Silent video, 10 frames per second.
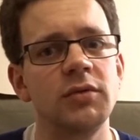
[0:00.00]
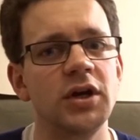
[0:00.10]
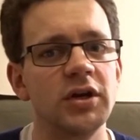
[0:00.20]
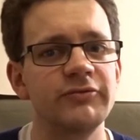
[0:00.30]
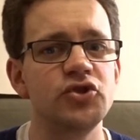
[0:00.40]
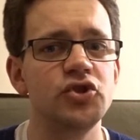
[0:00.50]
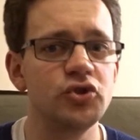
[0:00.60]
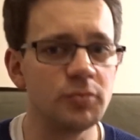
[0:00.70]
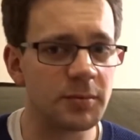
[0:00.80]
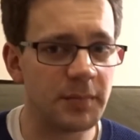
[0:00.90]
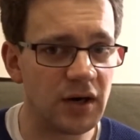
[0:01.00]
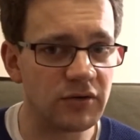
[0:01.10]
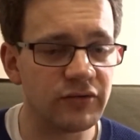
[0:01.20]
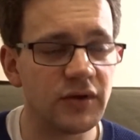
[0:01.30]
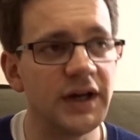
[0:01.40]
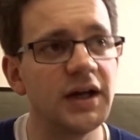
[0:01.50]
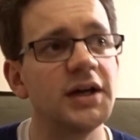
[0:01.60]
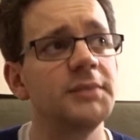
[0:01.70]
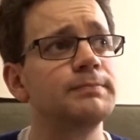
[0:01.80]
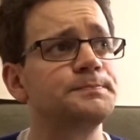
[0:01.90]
we're going to have super powerful AI.